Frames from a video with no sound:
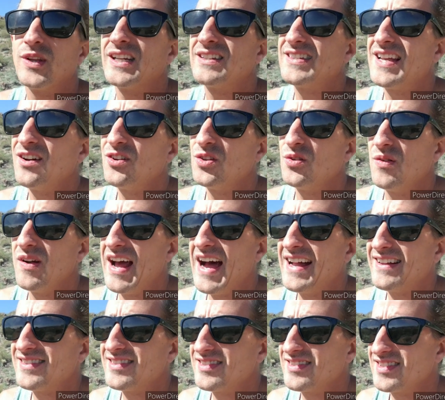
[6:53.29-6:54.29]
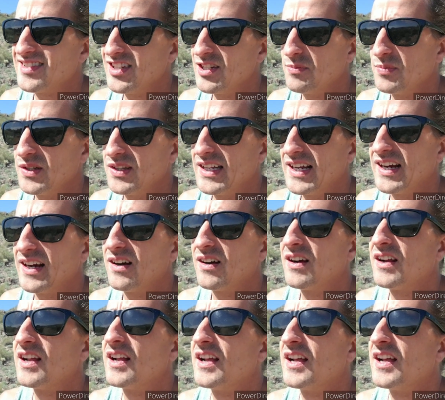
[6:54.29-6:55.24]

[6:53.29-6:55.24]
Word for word: They tell you not to sleep in there,